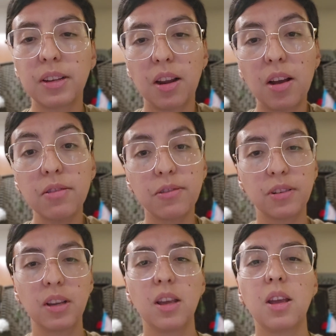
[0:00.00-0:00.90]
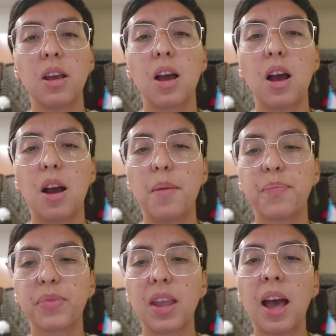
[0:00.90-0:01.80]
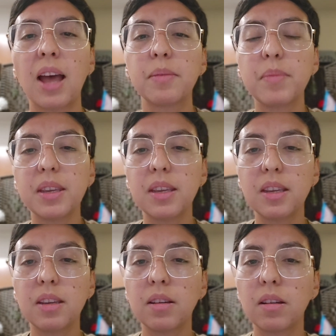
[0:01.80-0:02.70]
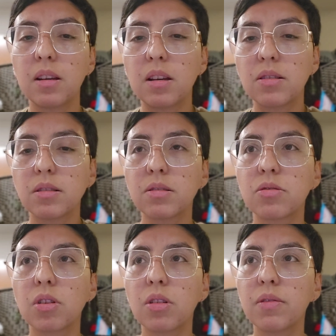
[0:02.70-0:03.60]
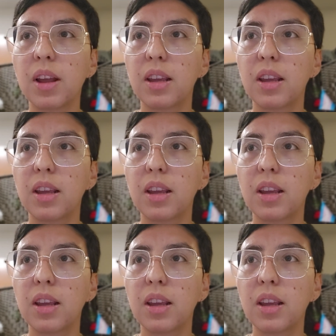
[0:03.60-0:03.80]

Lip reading: enough, had me sort of